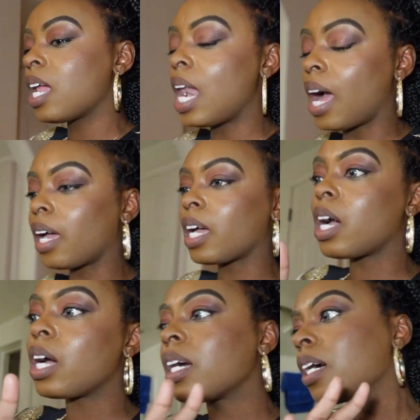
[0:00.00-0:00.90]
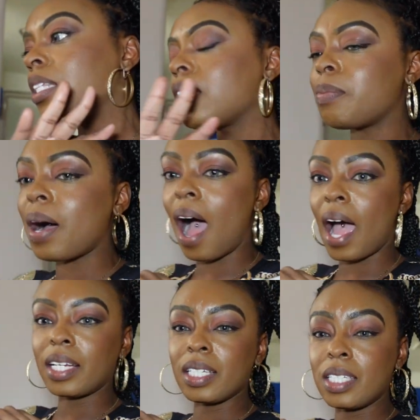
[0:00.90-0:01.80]
like the
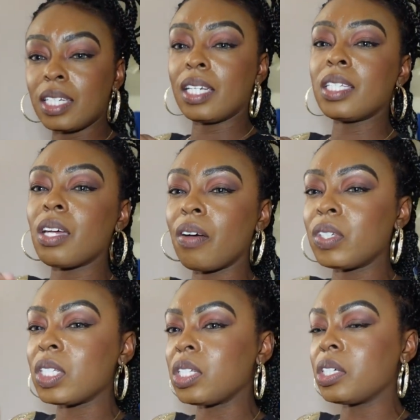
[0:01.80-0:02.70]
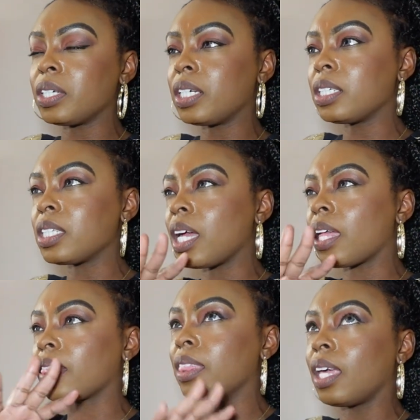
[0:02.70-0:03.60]
behind the scenes of the series,
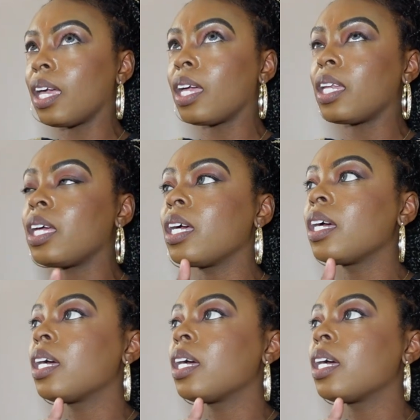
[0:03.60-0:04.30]
and then